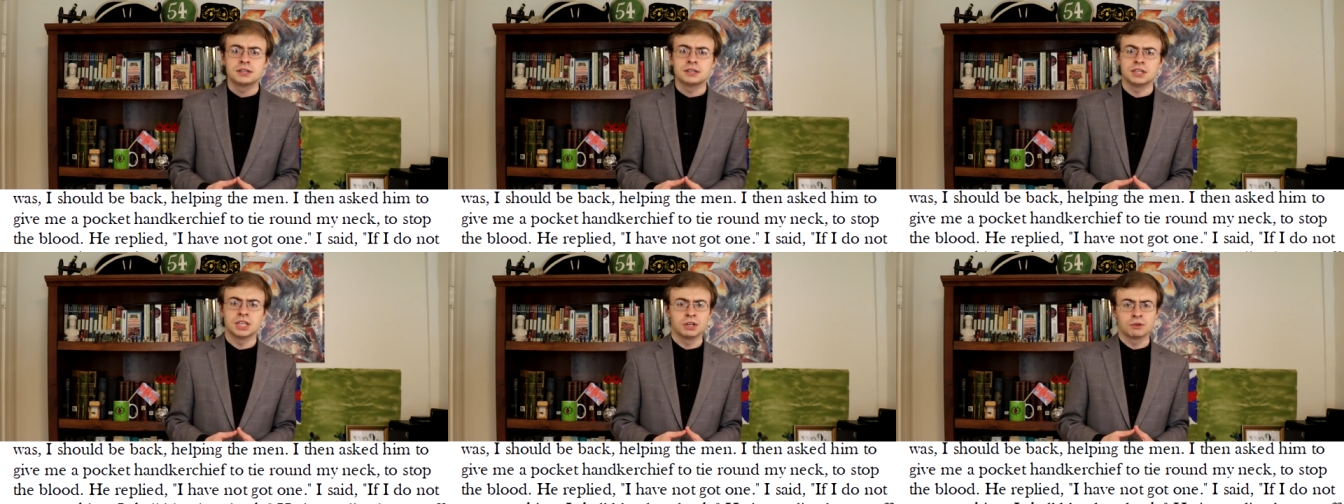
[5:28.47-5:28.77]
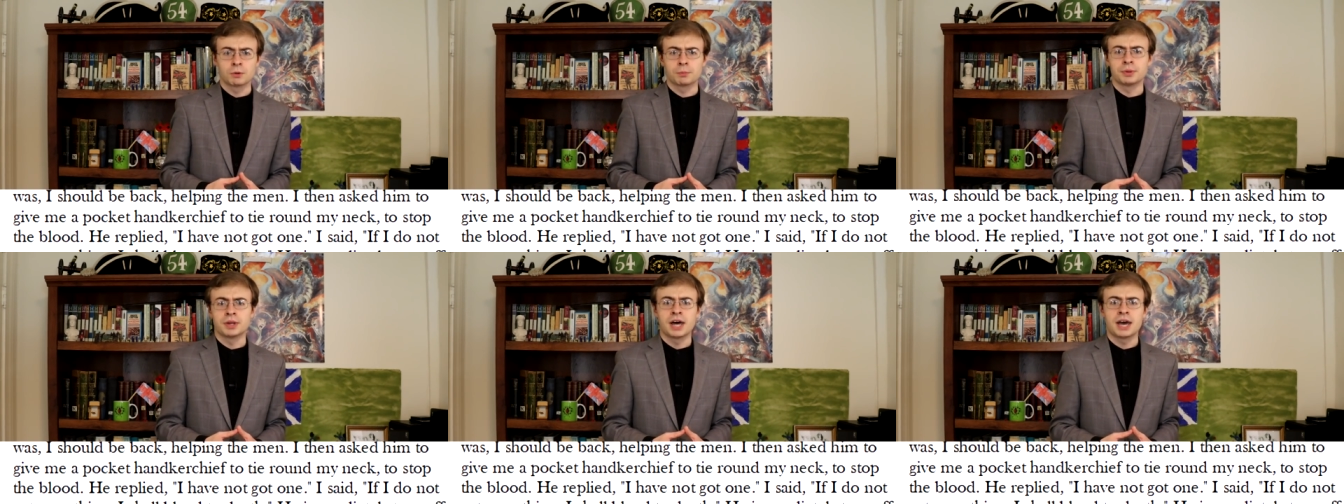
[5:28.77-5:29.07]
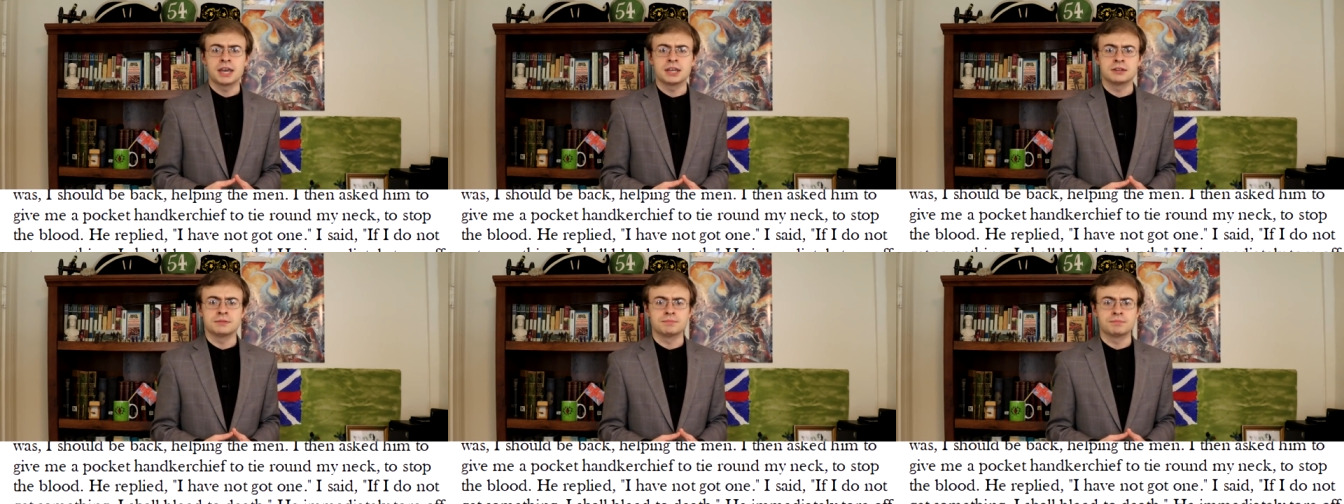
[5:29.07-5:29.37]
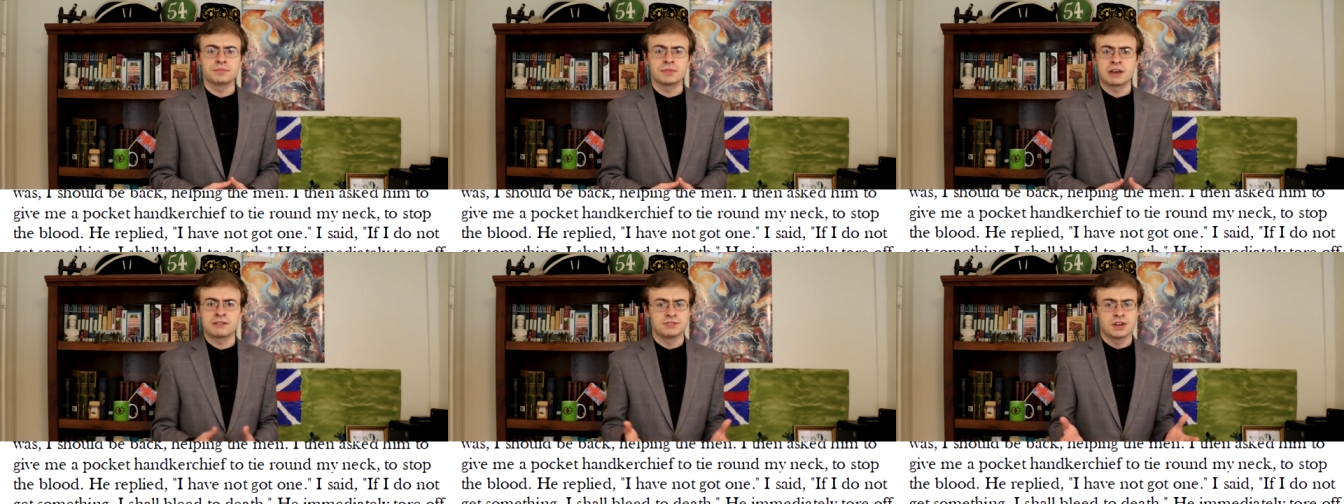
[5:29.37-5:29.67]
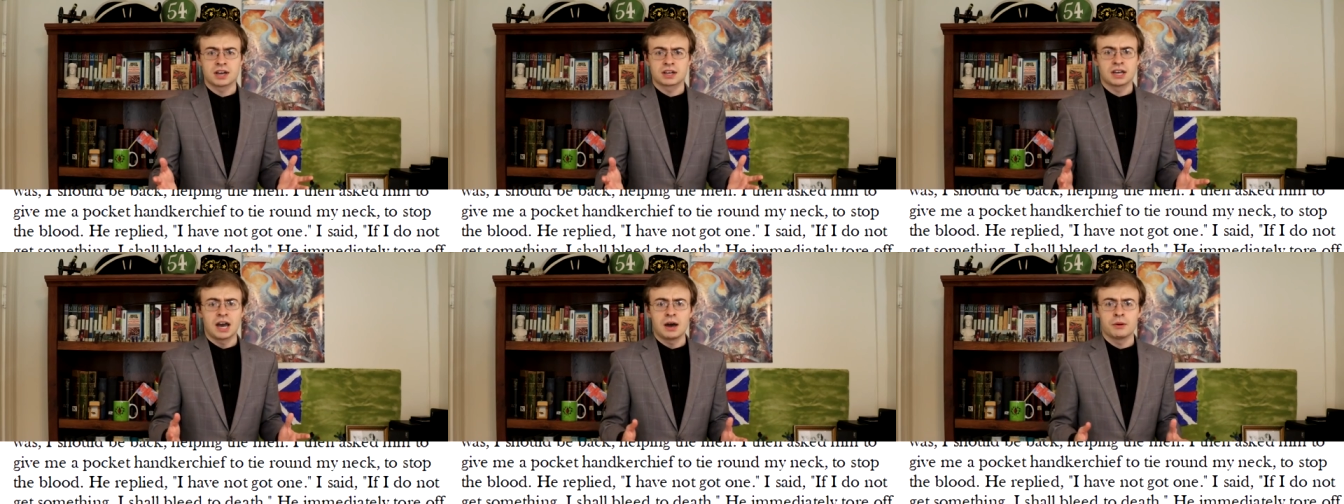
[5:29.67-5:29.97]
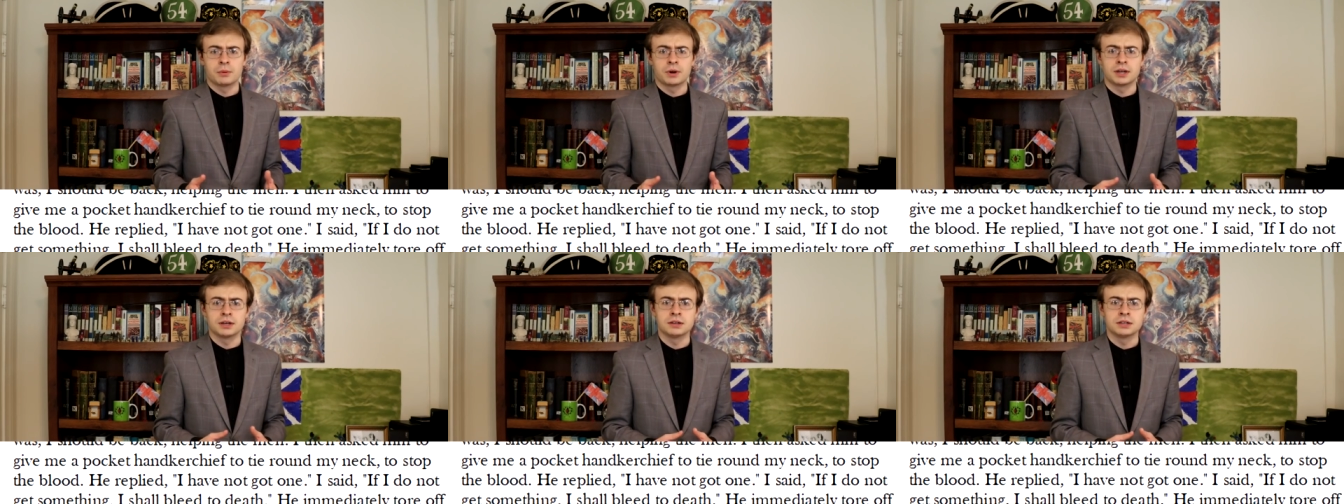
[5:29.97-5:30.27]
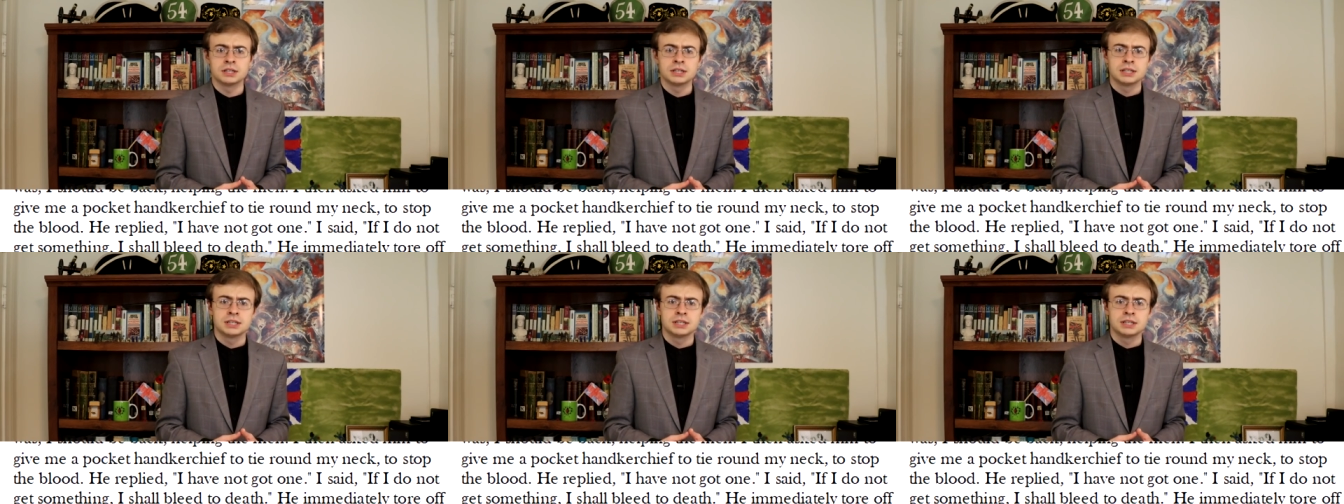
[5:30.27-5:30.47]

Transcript: he replied, I've not got one.